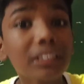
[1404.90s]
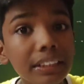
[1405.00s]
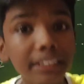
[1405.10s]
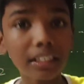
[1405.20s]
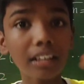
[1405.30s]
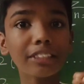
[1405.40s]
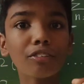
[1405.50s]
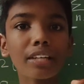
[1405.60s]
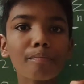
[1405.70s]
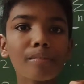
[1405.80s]

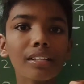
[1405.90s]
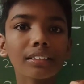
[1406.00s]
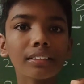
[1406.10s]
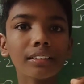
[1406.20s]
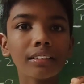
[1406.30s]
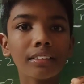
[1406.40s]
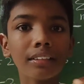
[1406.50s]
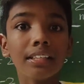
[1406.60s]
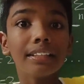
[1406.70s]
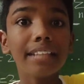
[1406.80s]
natural numbers.
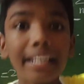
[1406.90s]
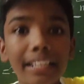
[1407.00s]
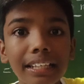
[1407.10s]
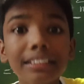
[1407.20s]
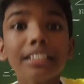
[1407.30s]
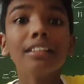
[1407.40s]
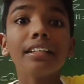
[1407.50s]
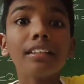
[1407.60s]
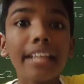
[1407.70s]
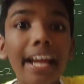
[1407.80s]
That is
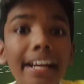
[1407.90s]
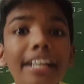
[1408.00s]
n